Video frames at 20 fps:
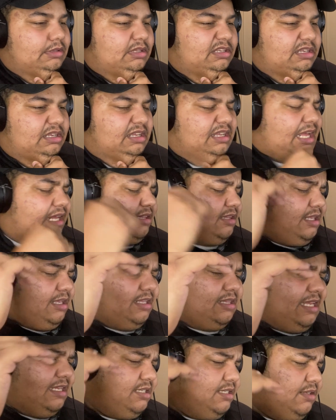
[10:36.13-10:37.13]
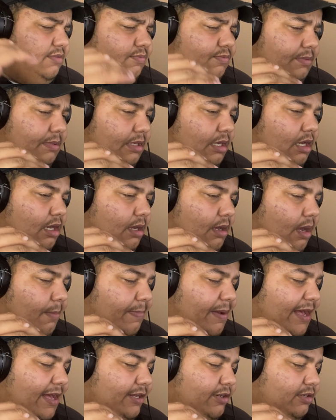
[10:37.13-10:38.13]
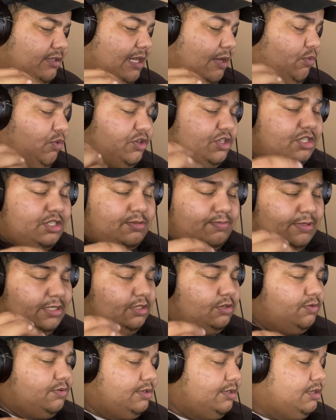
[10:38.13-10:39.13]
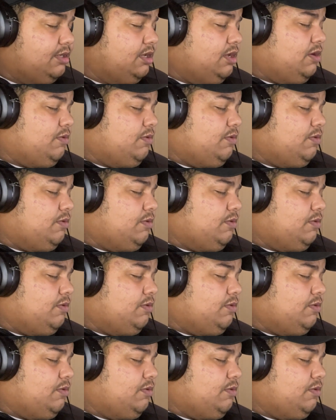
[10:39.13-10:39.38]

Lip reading: that's a pattern that Rush has been doing,